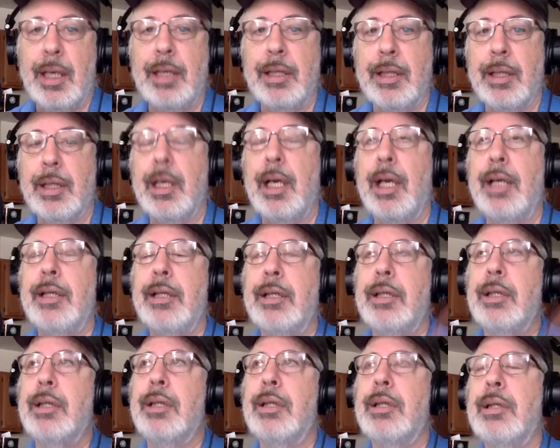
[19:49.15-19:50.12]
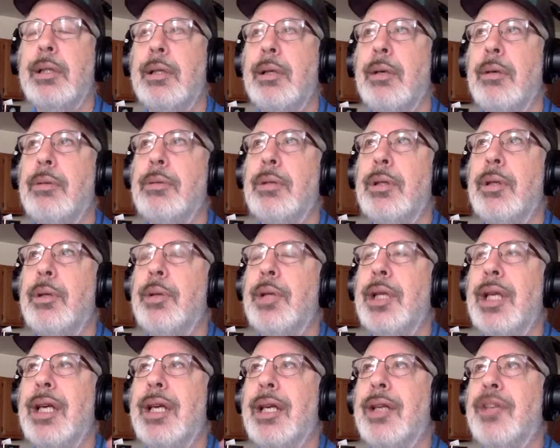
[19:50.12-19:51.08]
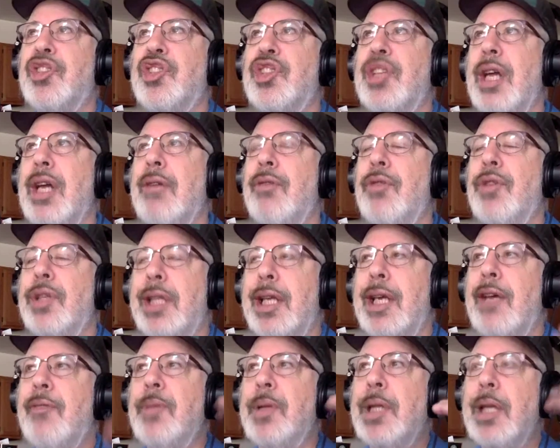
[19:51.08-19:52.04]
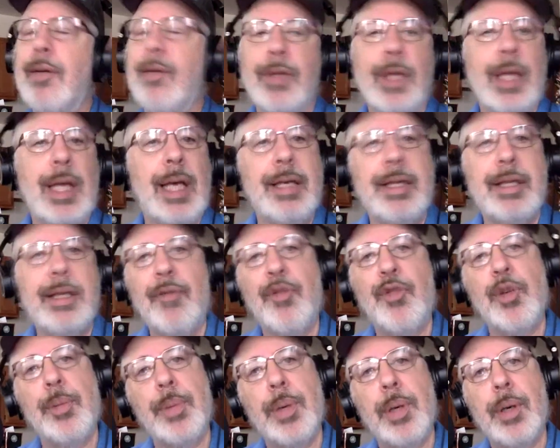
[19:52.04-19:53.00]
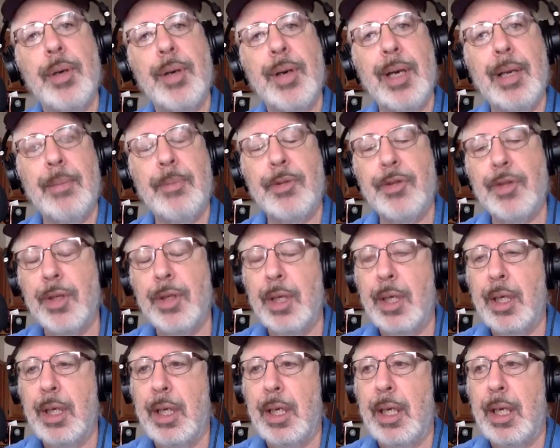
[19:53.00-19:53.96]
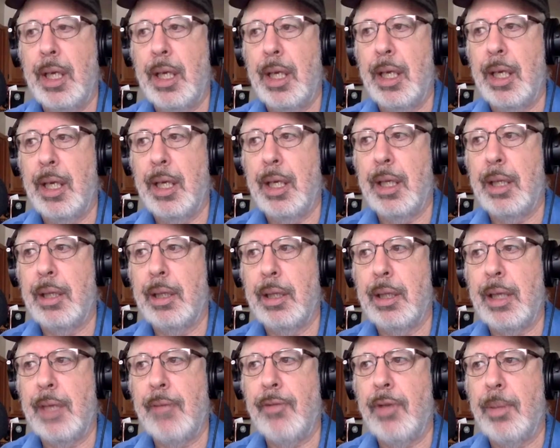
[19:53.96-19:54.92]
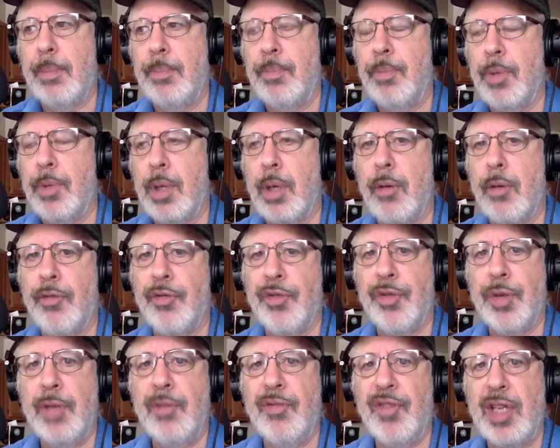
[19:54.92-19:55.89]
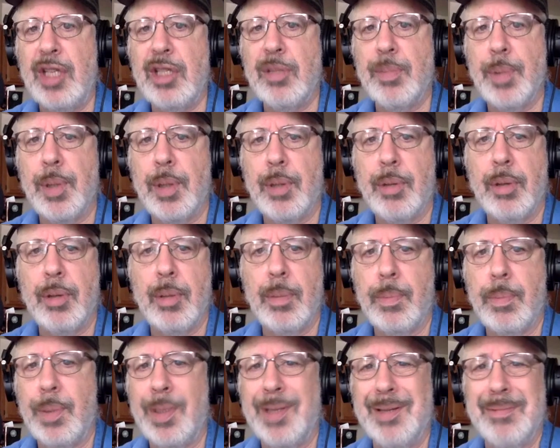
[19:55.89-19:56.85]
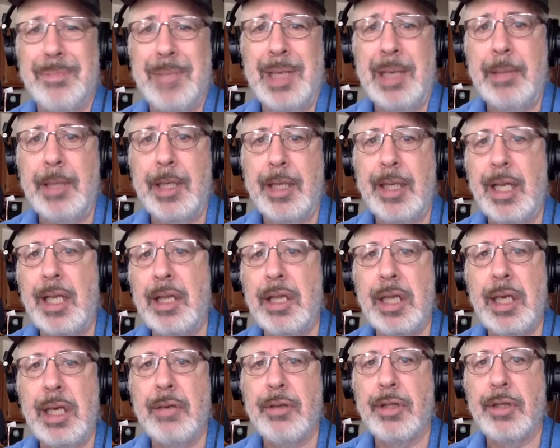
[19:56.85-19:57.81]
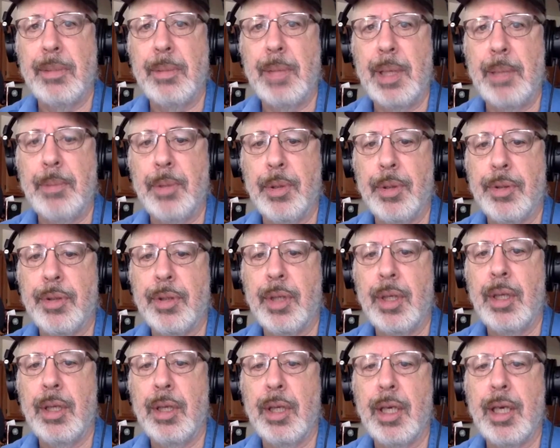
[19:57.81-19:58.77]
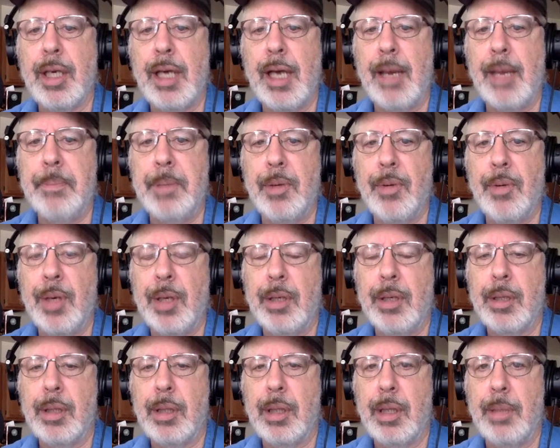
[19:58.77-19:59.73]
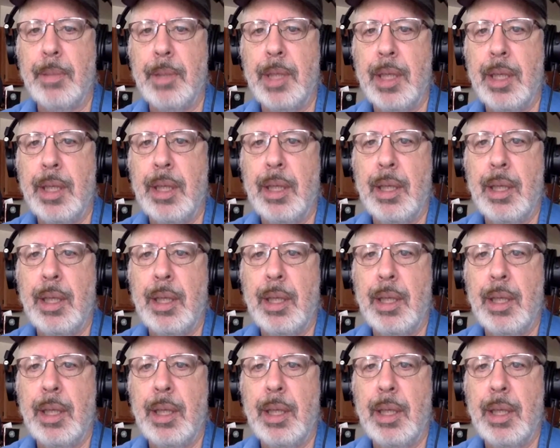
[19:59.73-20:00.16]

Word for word: I, I don't know the extent of what they have, but they have a lot of different programs and they have a, a free Facebook group with maybe 10,000 members, the Copywriter Club.